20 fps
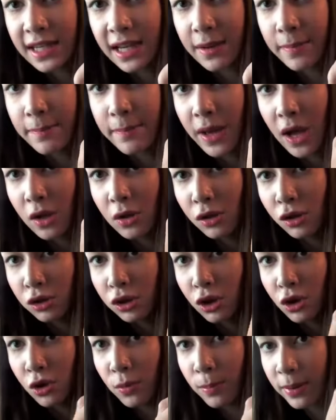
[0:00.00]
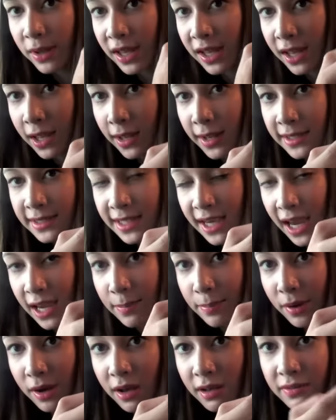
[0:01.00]
it's like a belt loop
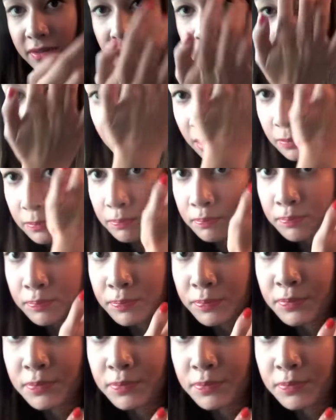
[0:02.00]
type of um,